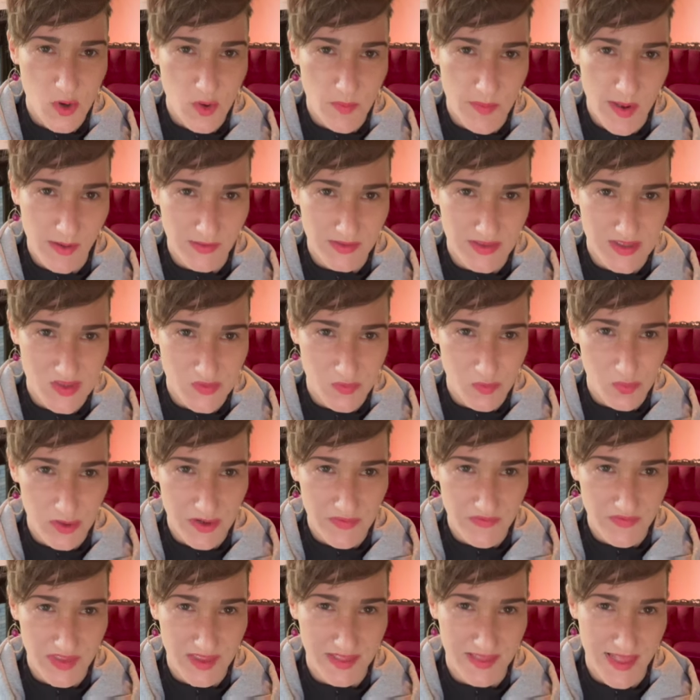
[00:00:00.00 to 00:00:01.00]
about this
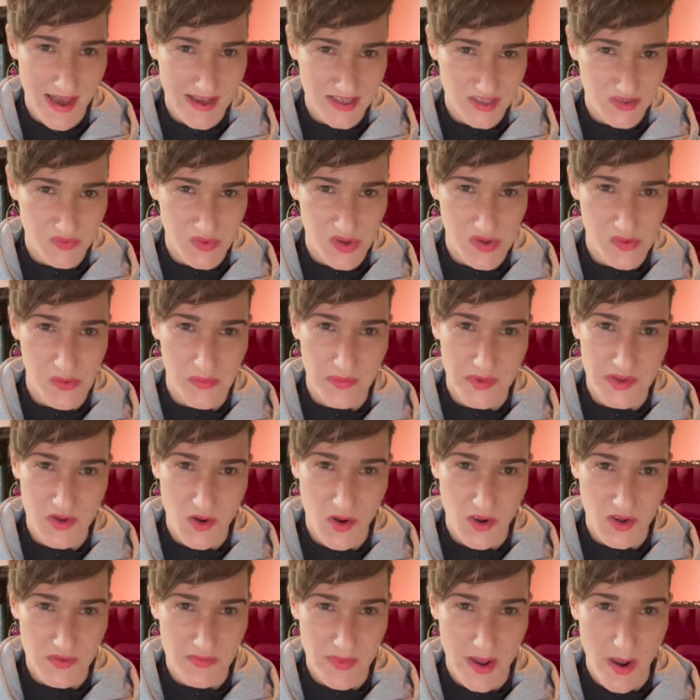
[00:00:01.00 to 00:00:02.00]
briefly last week when we
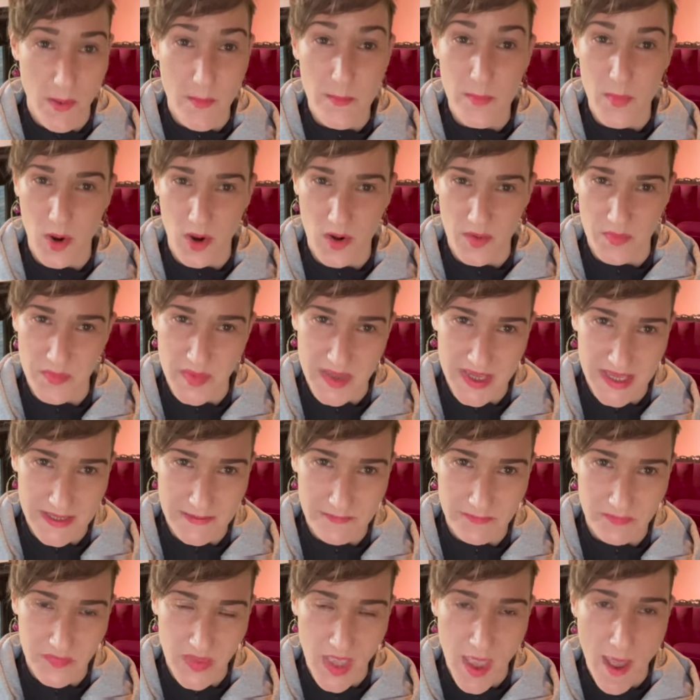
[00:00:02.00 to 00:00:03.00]
talked about Part B,
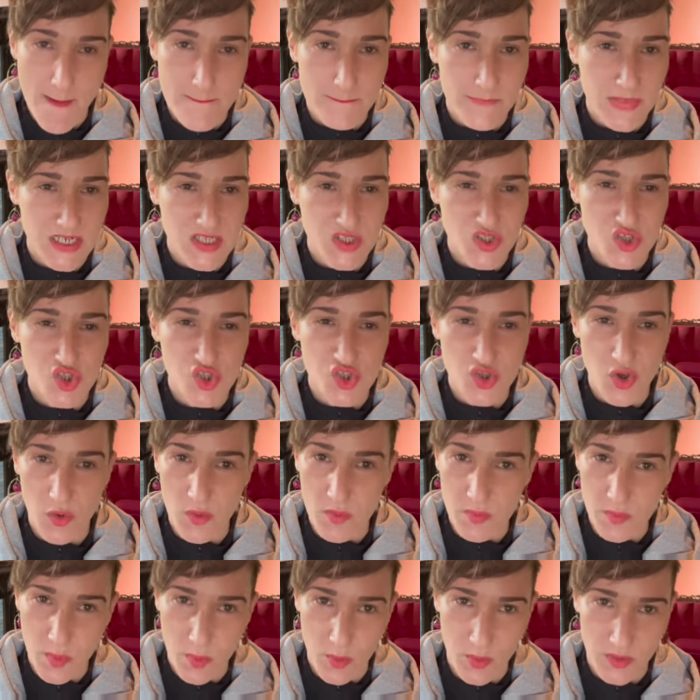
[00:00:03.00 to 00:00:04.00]
but it's so
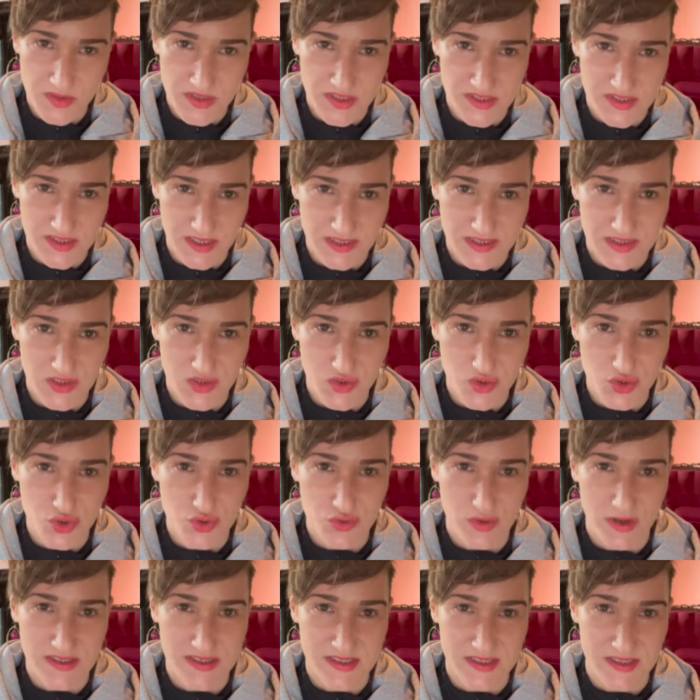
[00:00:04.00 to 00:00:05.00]
important I need to
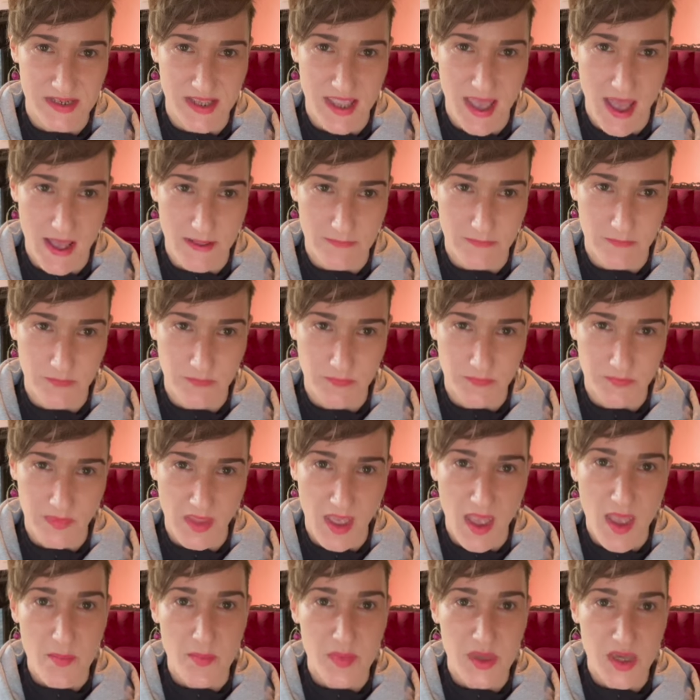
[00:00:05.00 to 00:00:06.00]
stress it again,
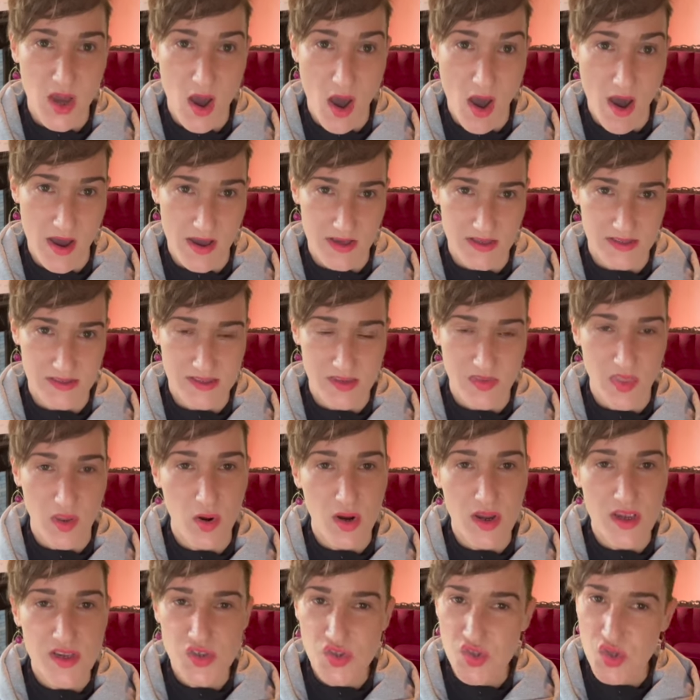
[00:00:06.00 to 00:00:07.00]
because there
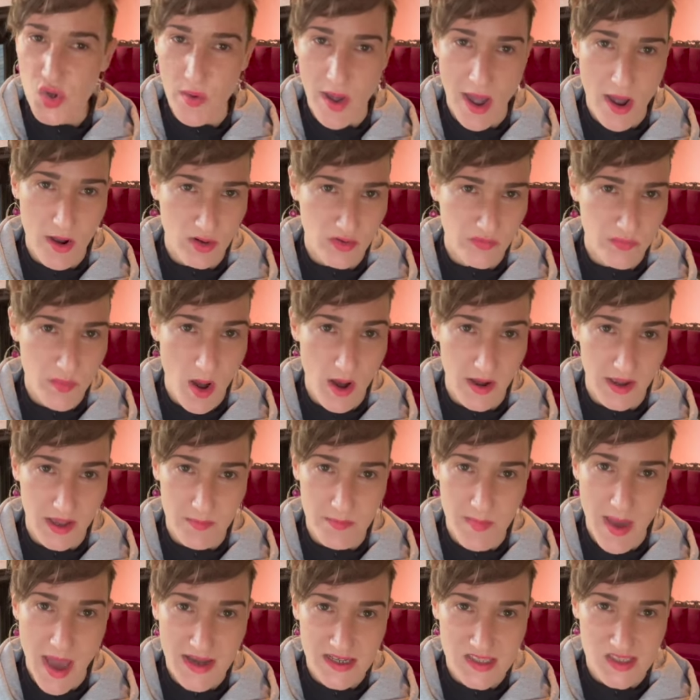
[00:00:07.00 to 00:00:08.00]
is no out-of-pocket
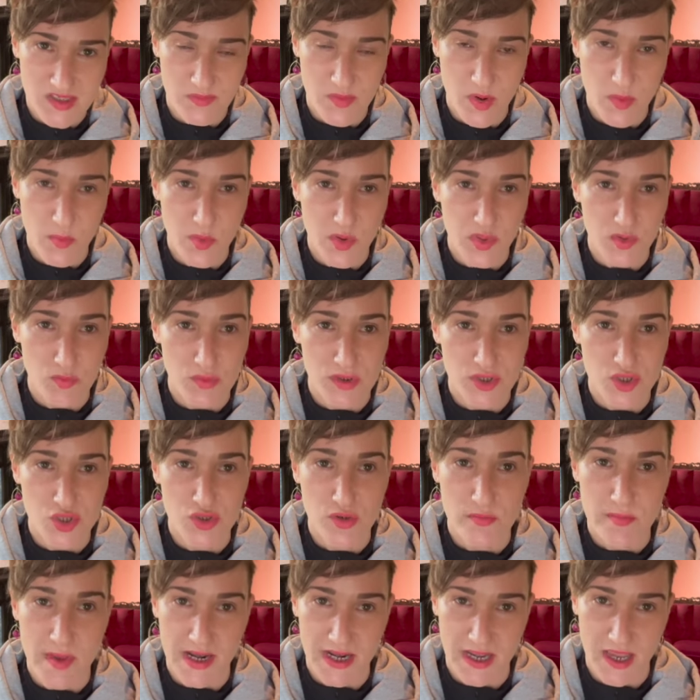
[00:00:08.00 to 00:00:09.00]
maximum with
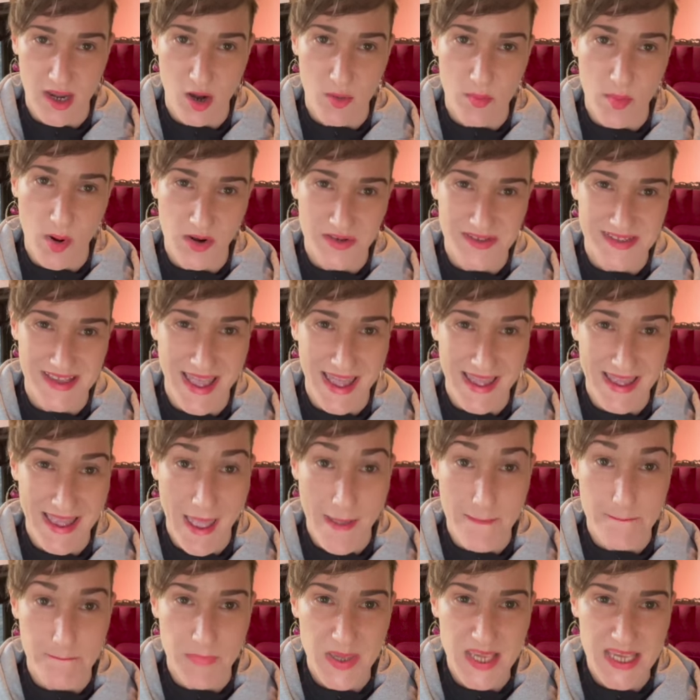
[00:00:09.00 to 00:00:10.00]
original Medicare Parts A
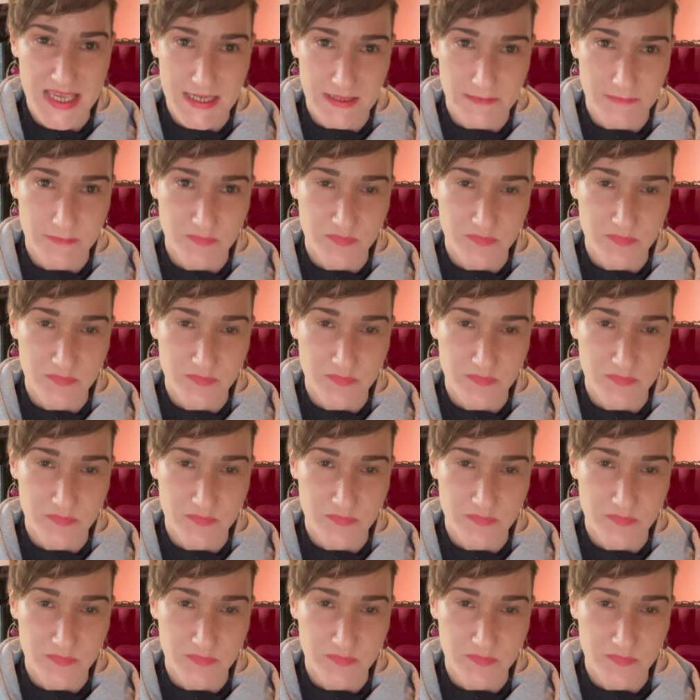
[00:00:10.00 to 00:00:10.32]
and B.